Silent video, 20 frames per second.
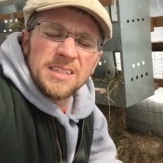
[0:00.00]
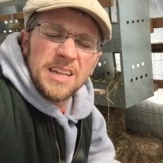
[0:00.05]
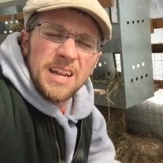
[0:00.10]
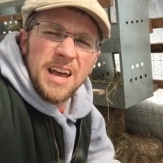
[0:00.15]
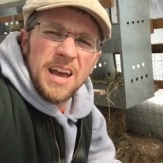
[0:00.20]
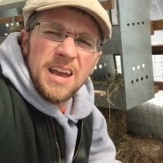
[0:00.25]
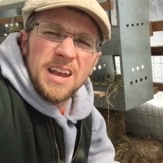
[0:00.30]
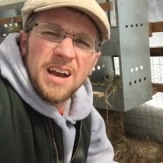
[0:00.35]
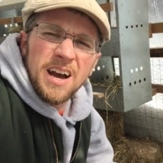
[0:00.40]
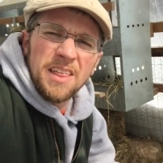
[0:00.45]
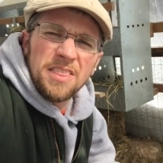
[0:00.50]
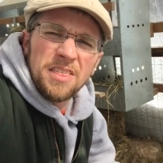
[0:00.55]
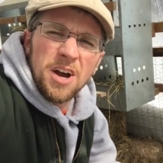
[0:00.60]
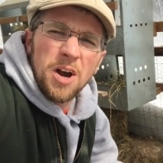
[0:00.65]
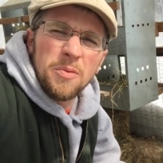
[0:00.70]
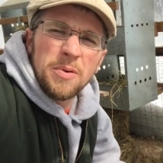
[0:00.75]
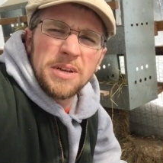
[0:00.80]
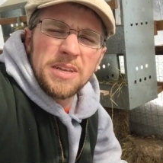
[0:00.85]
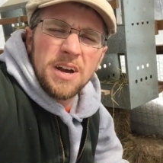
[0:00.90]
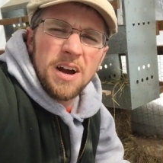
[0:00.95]
Today, I
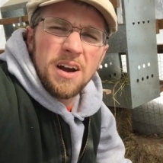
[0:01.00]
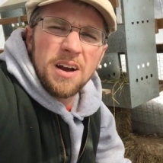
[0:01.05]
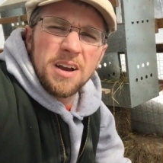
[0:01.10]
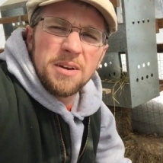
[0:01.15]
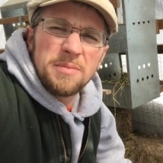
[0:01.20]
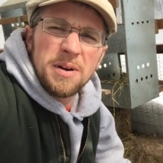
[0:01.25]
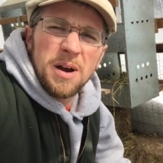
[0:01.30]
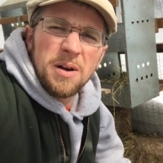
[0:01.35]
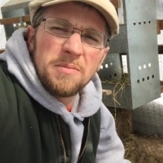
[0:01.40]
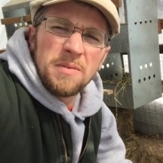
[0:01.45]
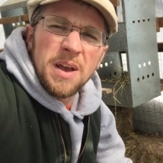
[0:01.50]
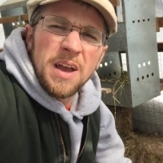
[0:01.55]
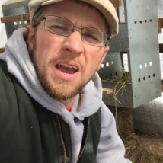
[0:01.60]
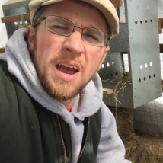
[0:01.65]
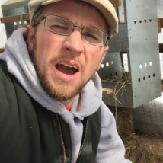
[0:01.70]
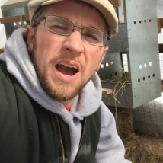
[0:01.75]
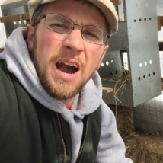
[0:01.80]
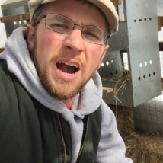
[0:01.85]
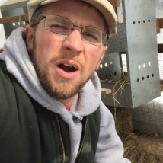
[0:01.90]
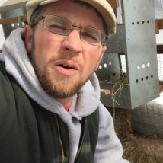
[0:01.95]
thought we'd talk about
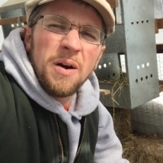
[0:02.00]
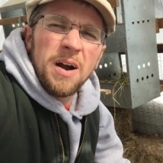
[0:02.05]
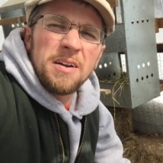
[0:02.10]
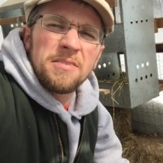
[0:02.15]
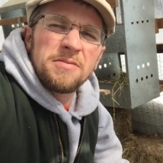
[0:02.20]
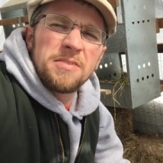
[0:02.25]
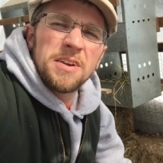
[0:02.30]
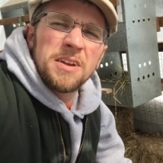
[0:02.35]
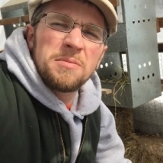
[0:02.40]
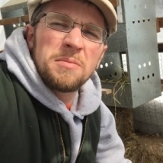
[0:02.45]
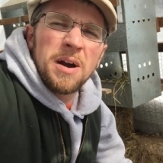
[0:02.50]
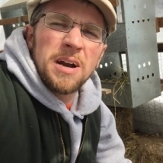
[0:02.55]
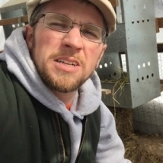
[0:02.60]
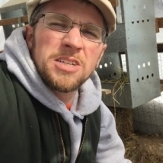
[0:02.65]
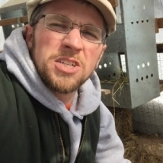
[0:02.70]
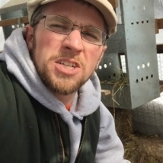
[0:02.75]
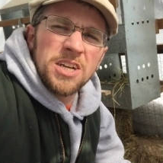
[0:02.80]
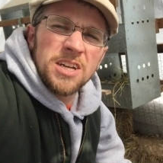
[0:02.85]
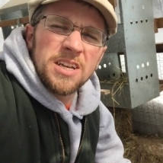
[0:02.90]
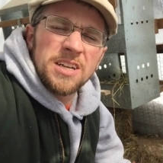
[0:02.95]
how I feed my
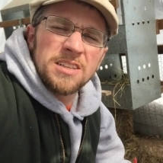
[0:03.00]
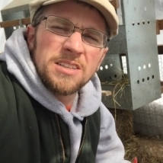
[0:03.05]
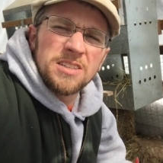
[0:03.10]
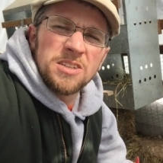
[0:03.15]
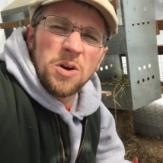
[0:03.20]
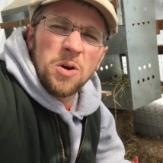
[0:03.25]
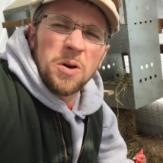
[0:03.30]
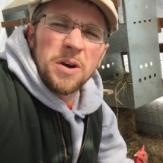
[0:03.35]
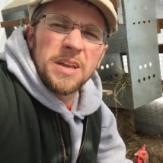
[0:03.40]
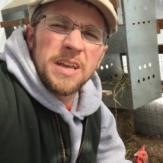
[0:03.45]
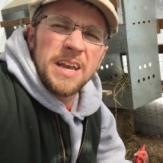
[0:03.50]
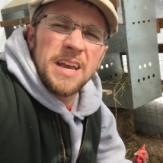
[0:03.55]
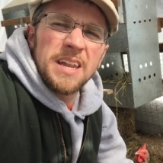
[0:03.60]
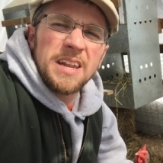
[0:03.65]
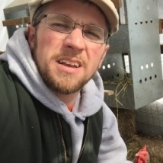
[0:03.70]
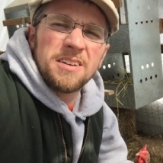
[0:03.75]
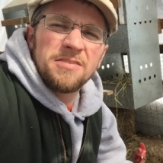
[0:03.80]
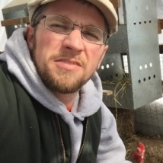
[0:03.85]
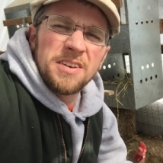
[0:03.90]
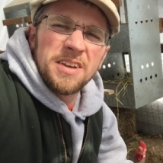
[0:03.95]
chickens
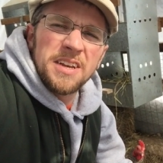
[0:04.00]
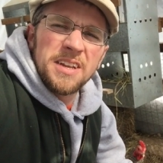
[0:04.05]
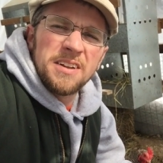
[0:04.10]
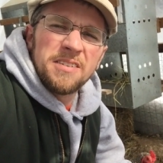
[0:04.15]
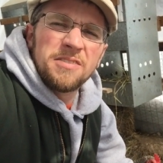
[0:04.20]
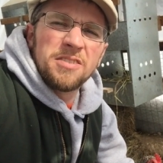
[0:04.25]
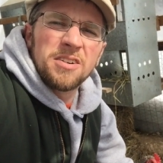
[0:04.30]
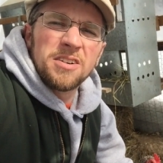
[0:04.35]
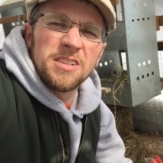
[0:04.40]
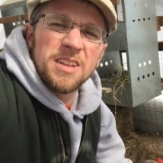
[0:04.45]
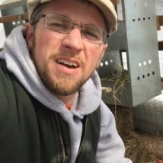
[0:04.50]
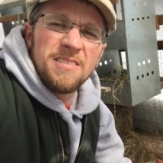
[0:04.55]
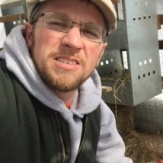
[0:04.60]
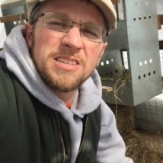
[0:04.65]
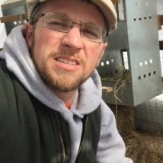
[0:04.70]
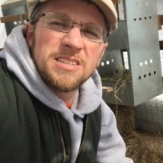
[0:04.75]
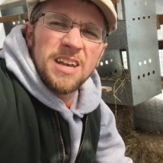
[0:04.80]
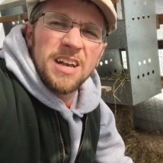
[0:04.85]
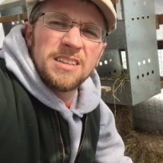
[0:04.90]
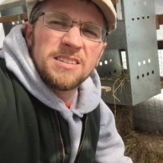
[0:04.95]
organic feed for
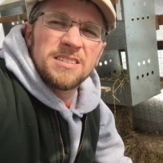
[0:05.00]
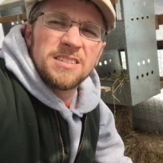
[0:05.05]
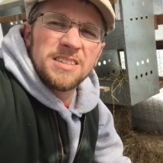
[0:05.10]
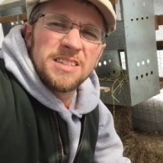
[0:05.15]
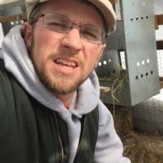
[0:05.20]
11 cents